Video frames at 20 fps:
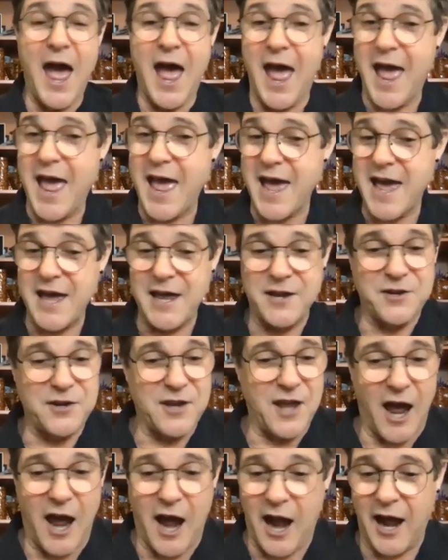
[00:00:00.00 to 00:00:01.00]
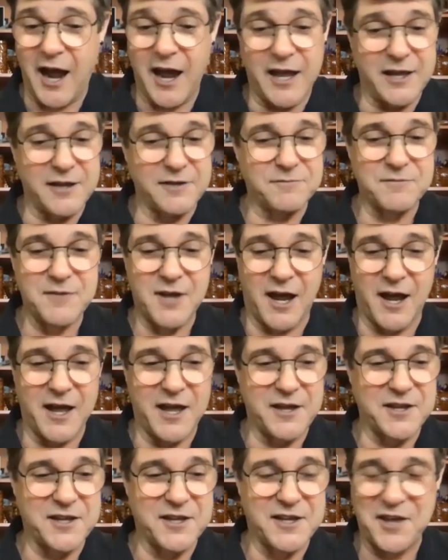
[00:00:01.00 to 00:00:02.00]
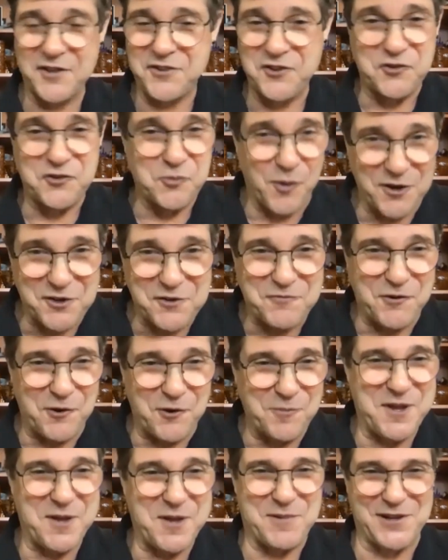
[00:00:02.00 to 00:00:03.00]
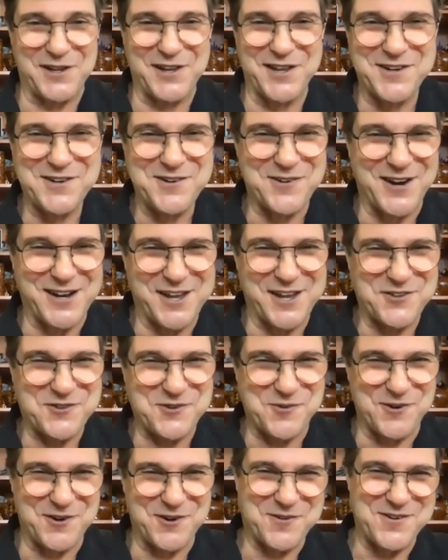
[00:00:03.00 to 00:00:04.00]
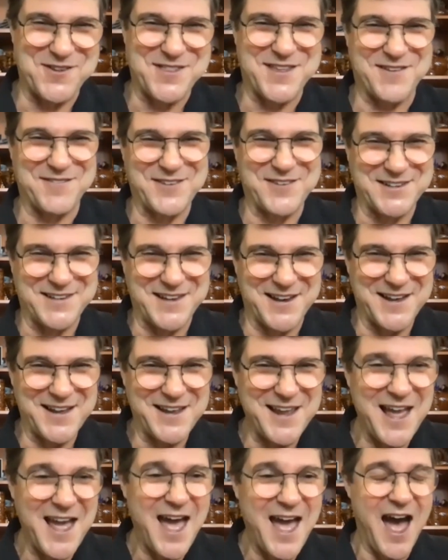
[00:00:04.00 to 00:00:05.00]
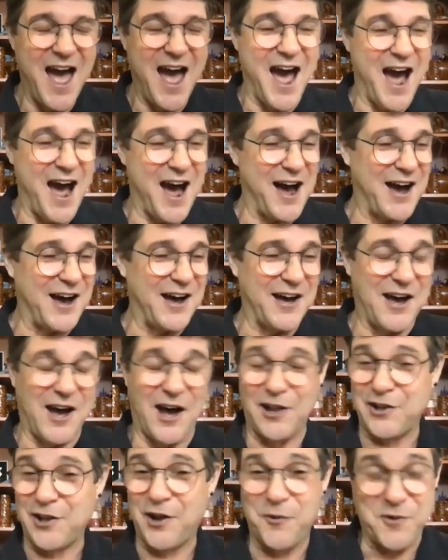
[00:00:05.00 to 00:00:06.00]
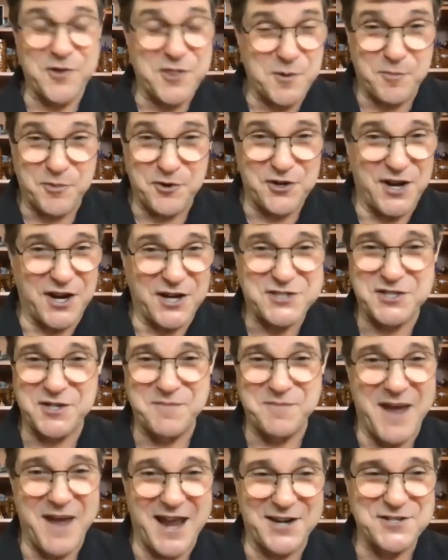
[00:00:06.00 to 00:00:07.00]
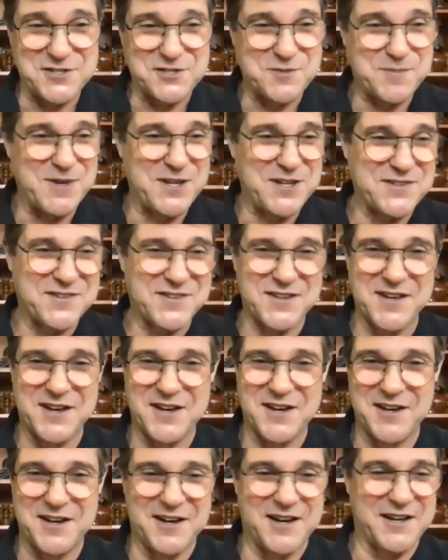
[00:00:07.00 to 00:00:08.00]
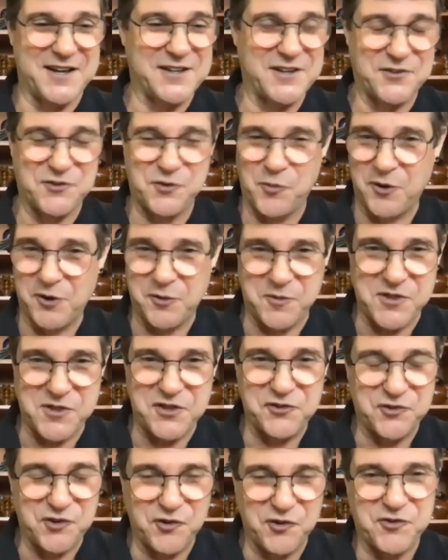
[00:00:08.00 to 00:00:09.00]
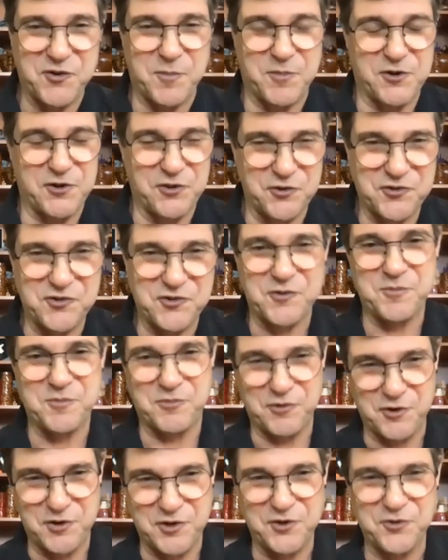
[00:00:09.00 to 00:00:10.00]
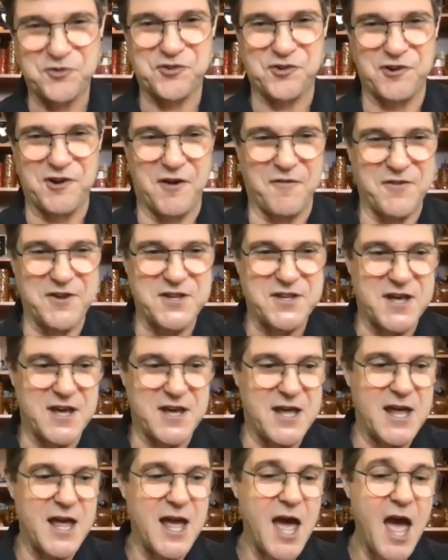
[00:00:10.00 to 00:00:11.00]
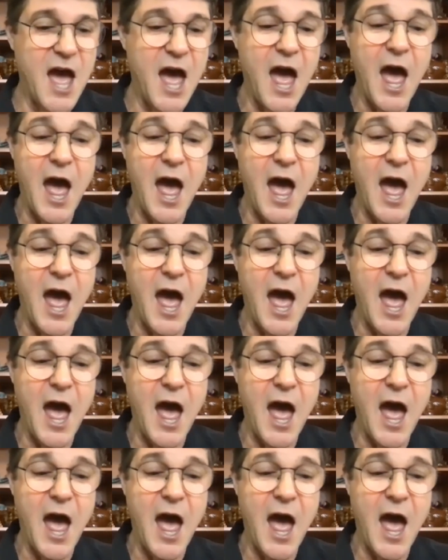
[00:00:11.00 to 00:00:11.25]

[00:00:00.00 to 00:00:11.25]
And I get these wonderful people in who I get to work with every day, along with the production management. I get to work with the associate producer and producer every day.